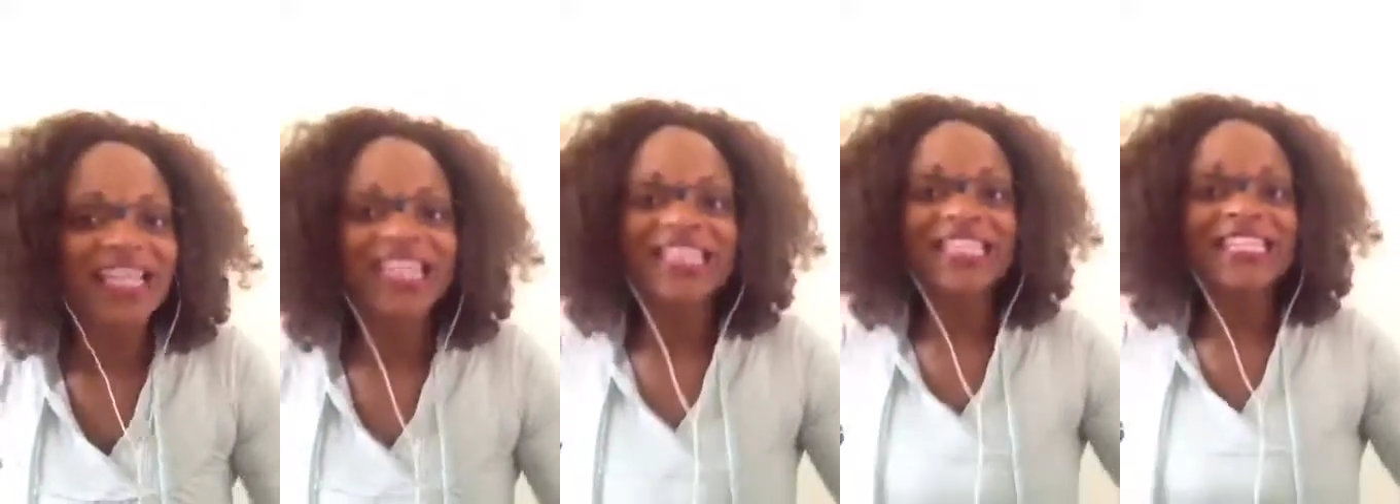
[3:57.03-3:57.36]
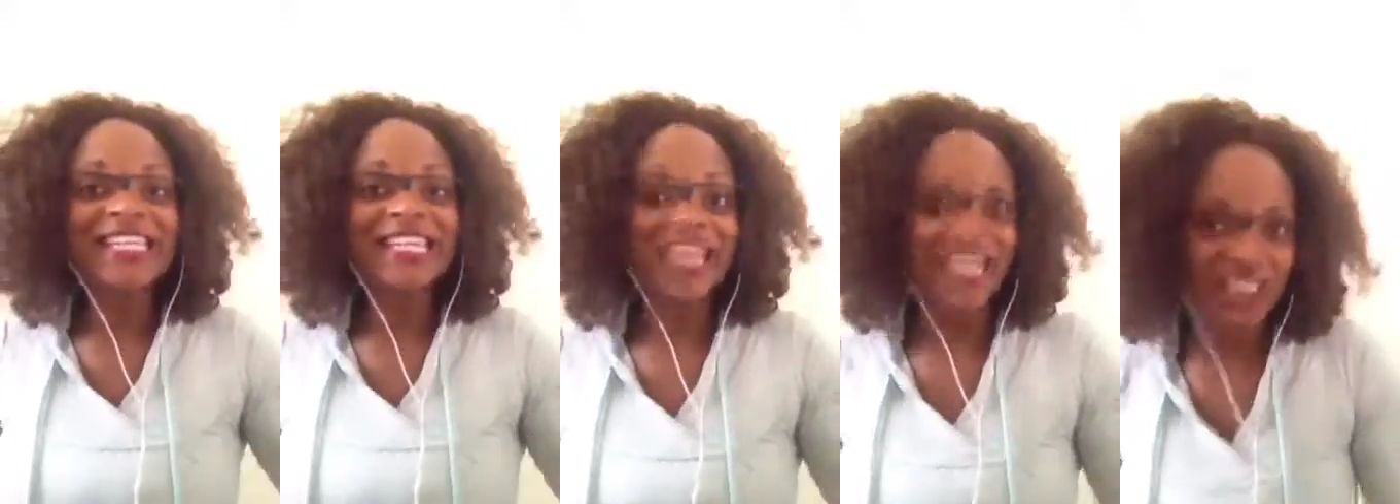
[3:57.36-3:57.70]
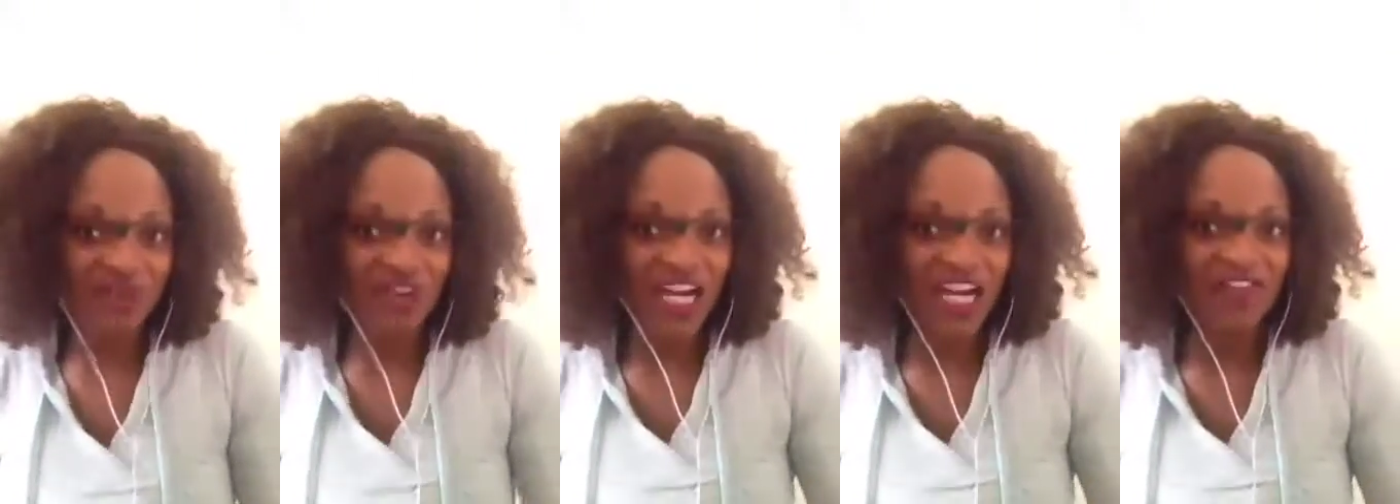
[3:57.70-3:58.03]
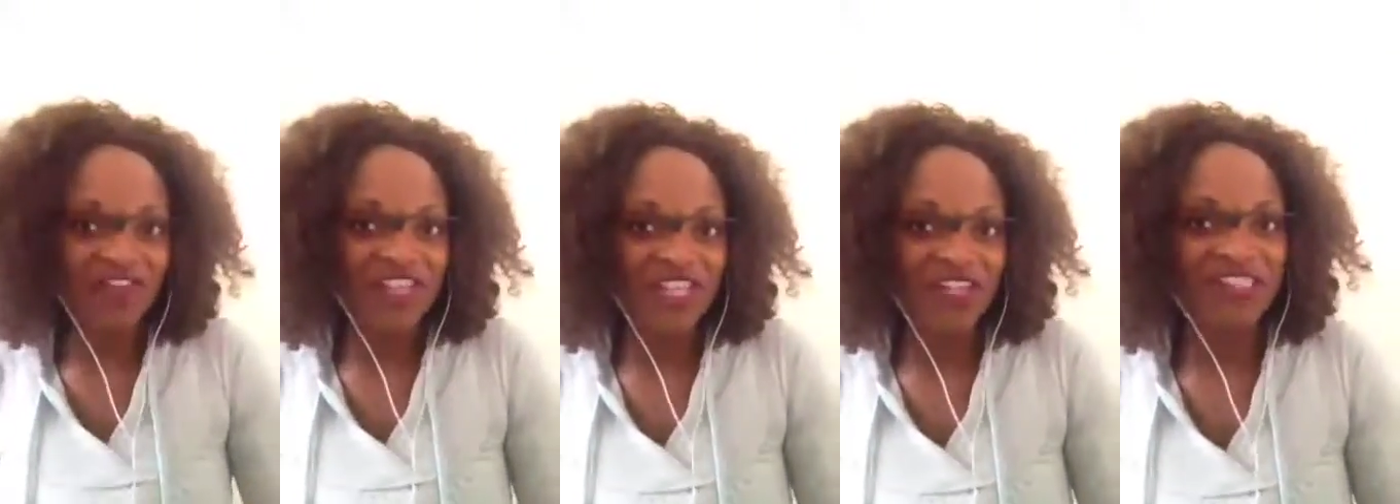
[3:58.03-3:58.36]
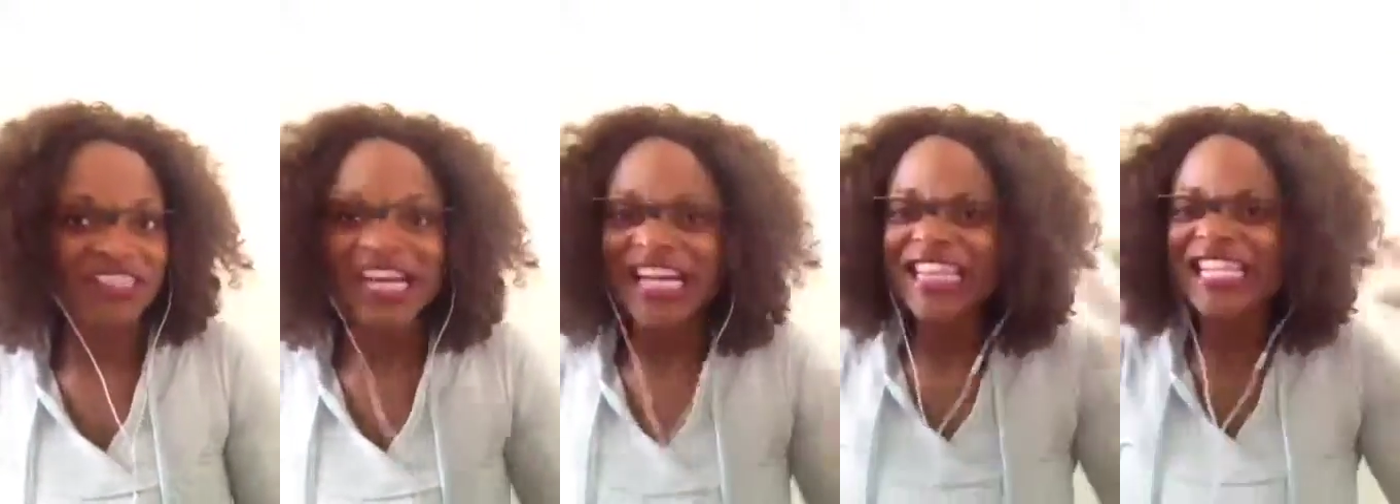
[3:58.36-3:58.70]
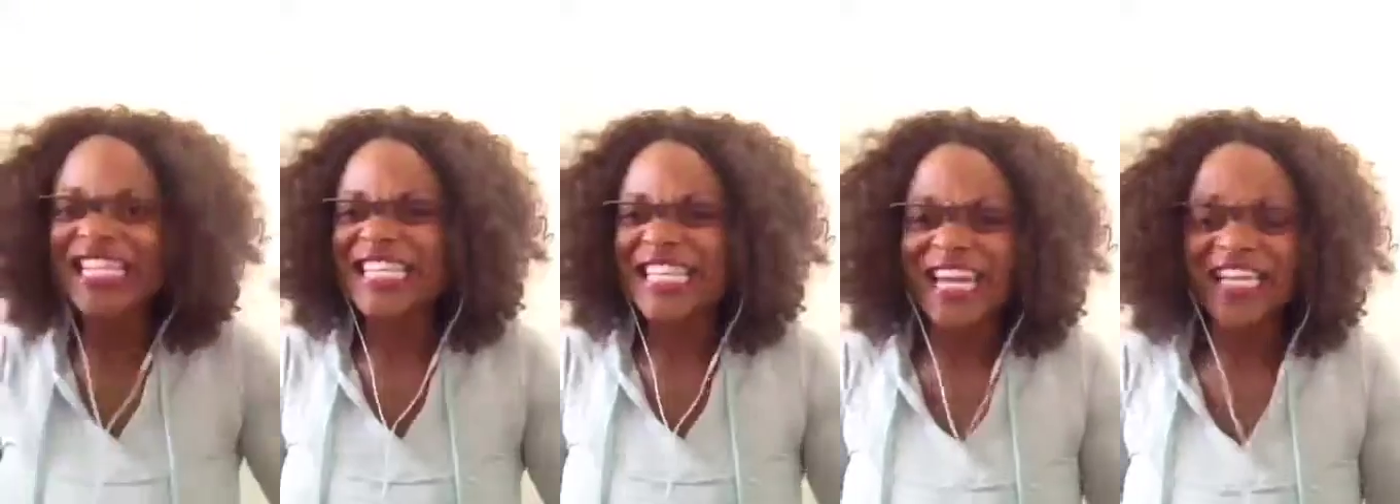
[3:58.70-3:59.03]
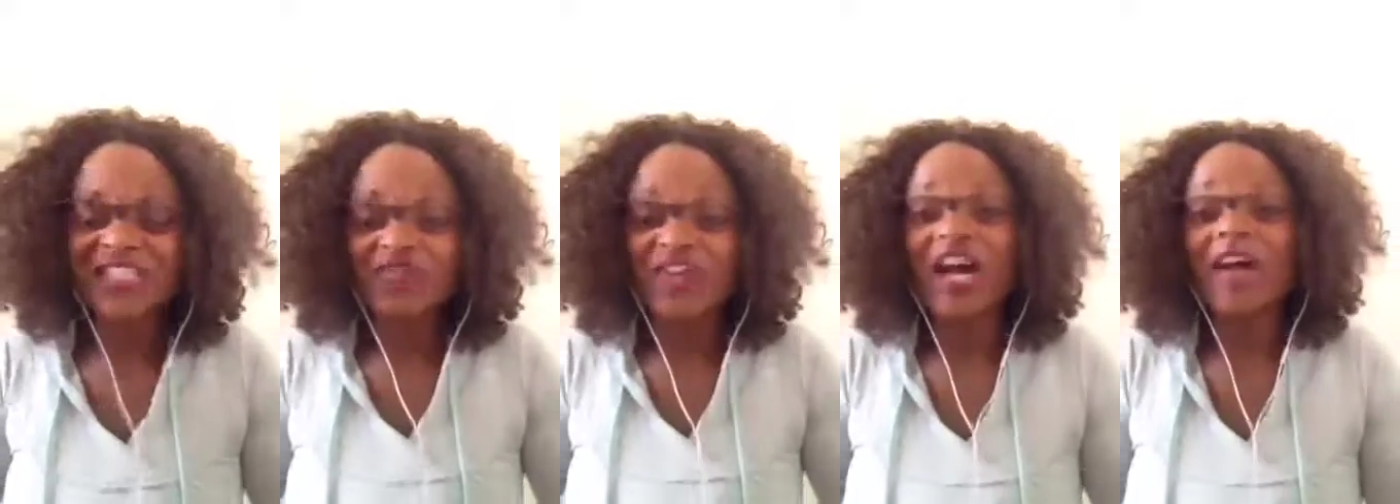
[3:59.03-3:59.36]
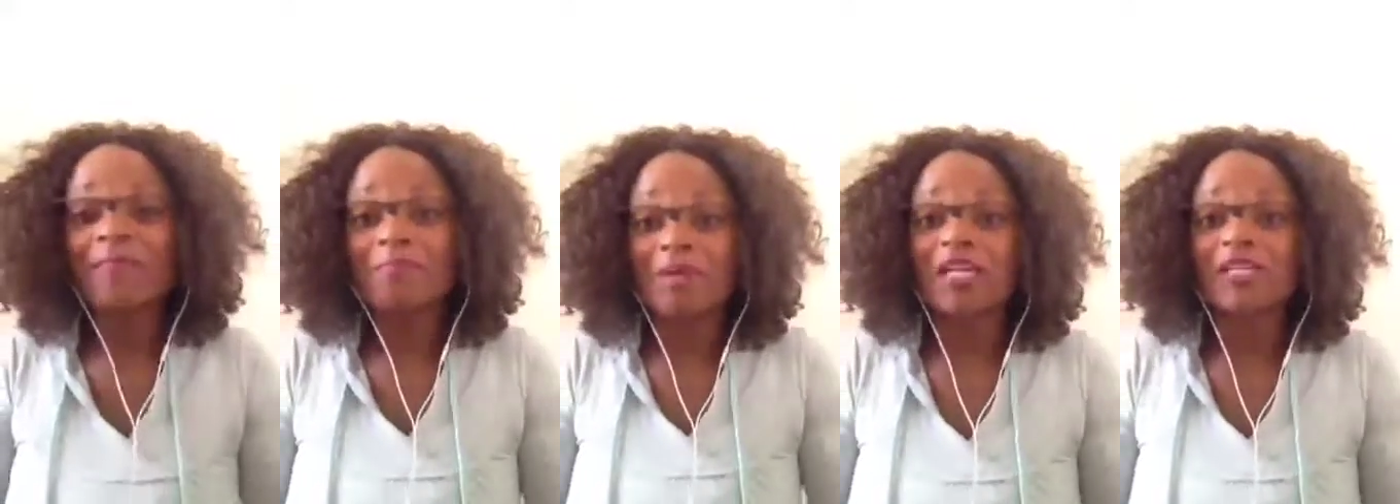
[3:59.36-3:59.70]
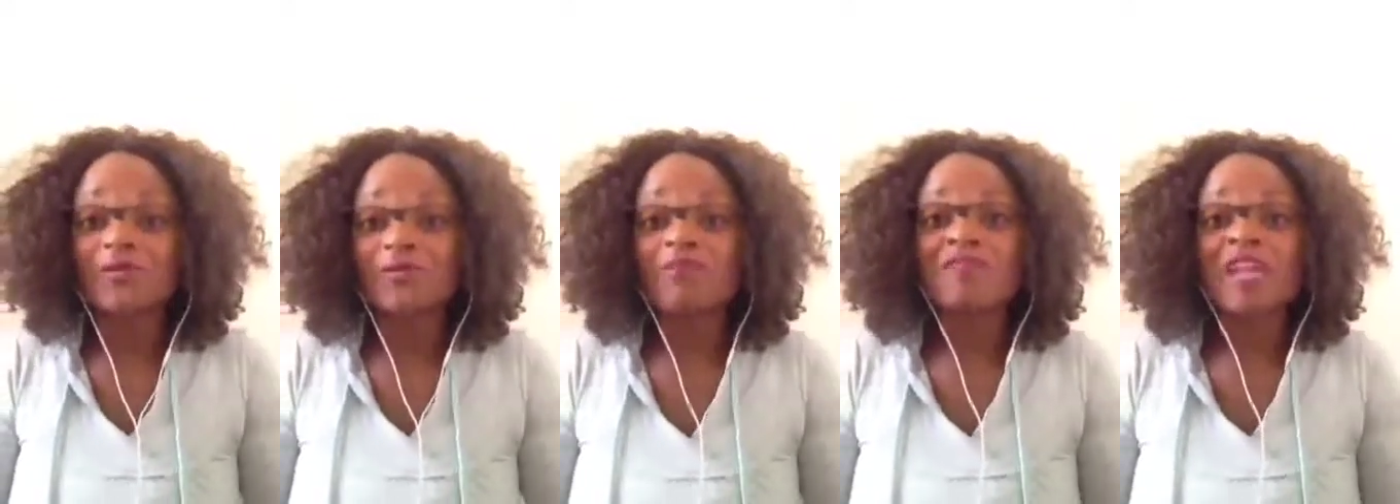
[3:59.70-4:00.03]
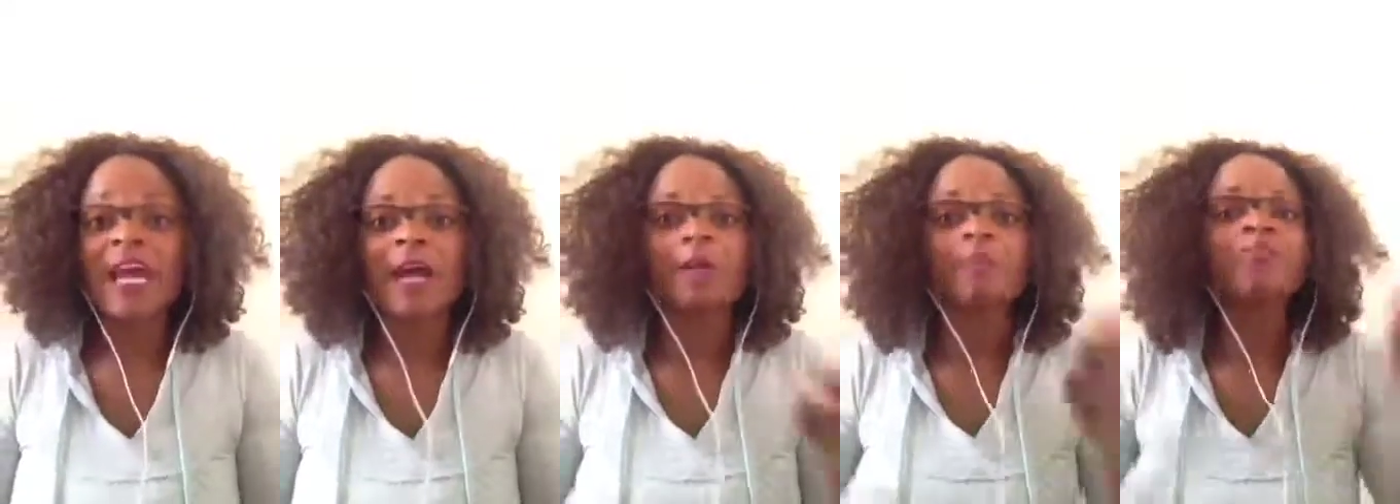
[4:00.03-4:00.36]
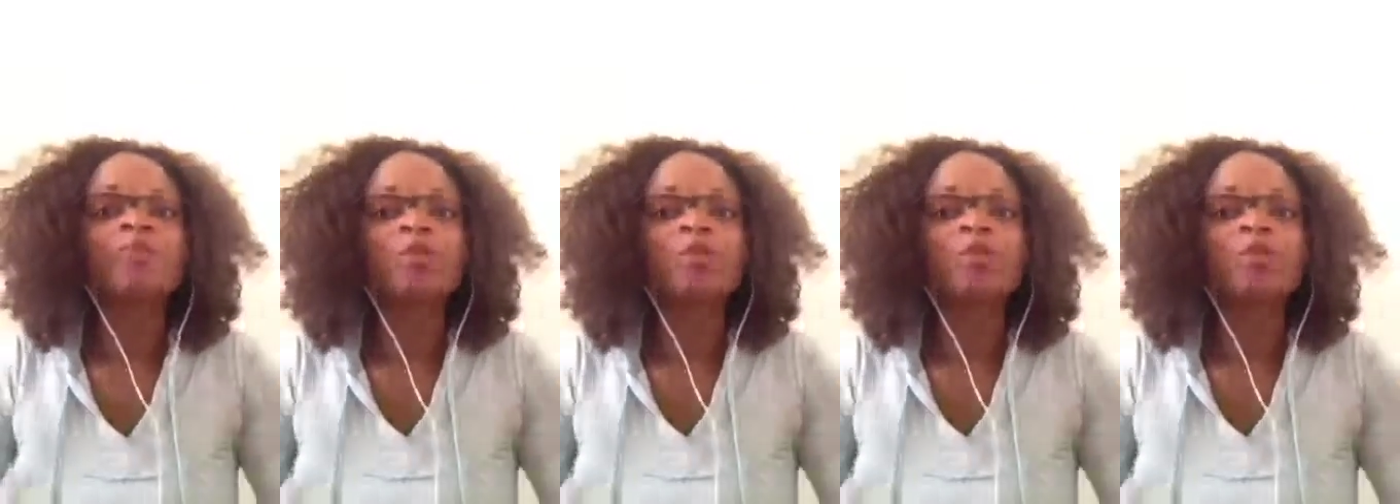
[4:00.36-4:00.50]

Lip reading: the next 5 years, the next 5 months from now?